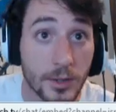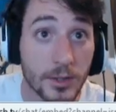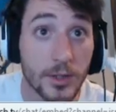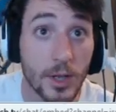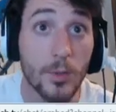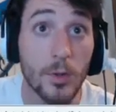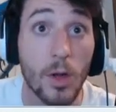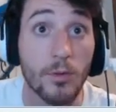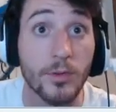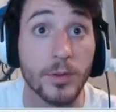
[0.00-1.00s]
Double
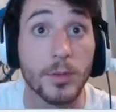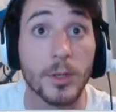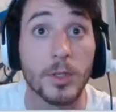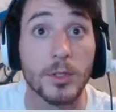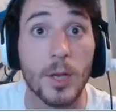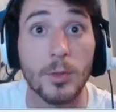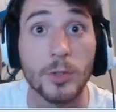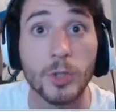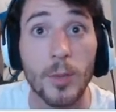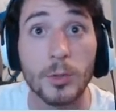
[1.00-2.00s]
all of it. Double
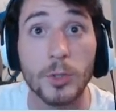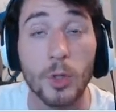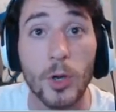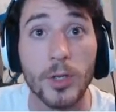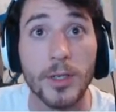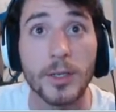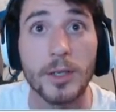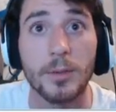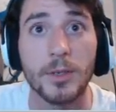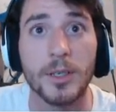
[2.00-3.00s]
trouble, toil, and
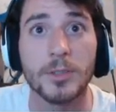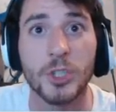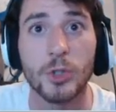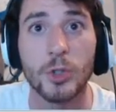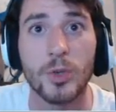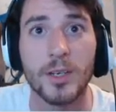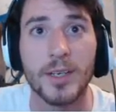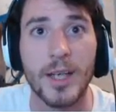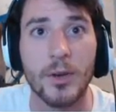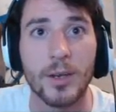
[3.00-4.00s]
I'm gonna shoot you with a
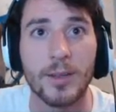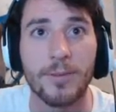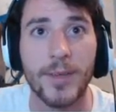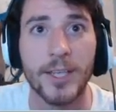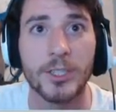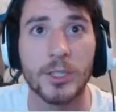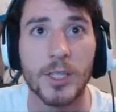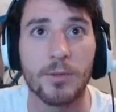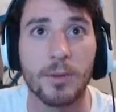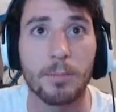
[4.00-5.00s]
nail gun in the face, you
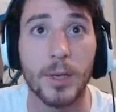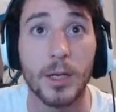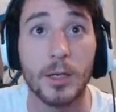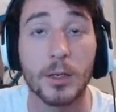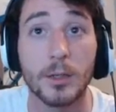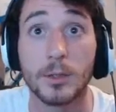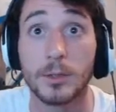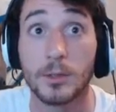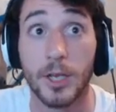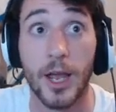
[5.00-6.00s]
son of a bee.
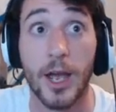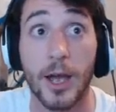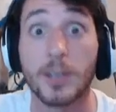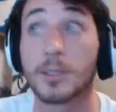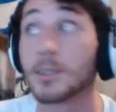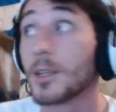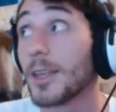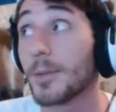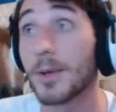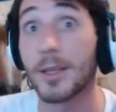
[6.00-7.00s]
Yeah.
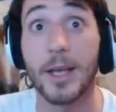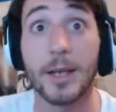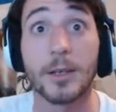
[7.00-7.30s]
Think about that.